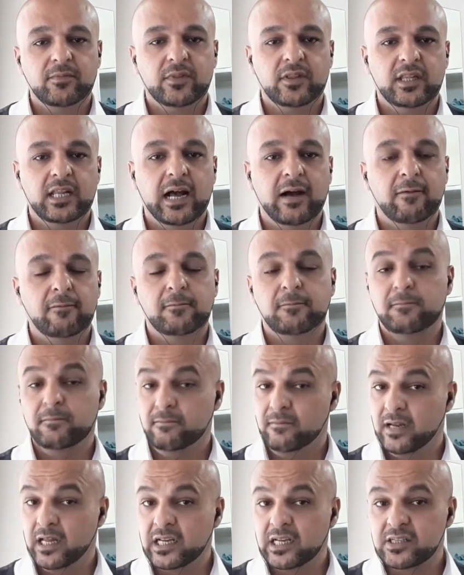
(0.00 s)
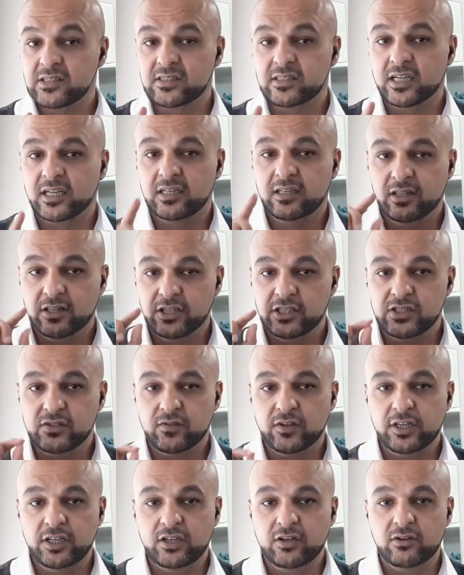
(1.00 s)
Now, like I said, this
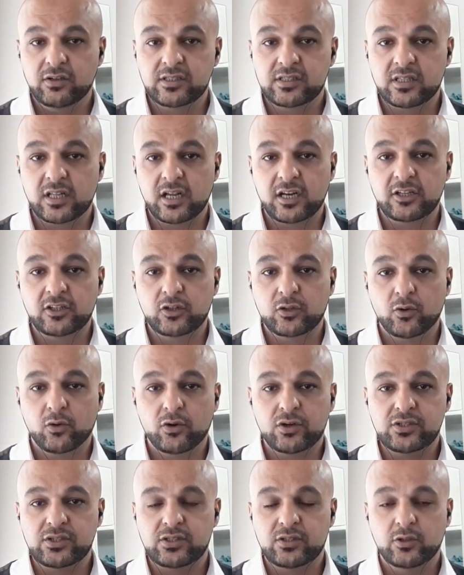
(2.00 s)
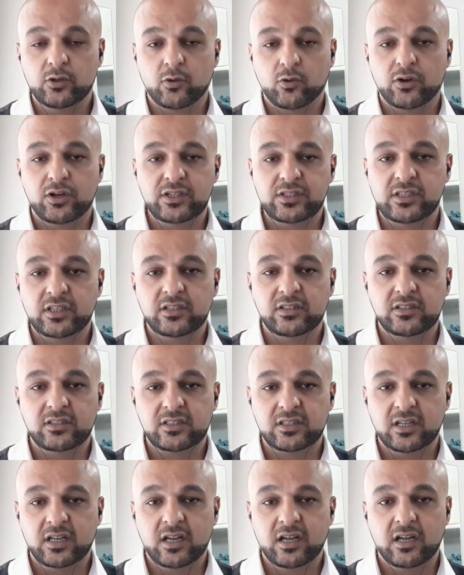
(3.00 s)
video is not endorsed, nor is it